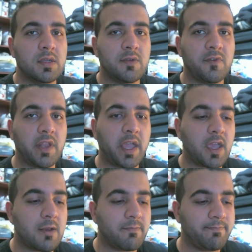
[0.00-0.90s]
If you like it,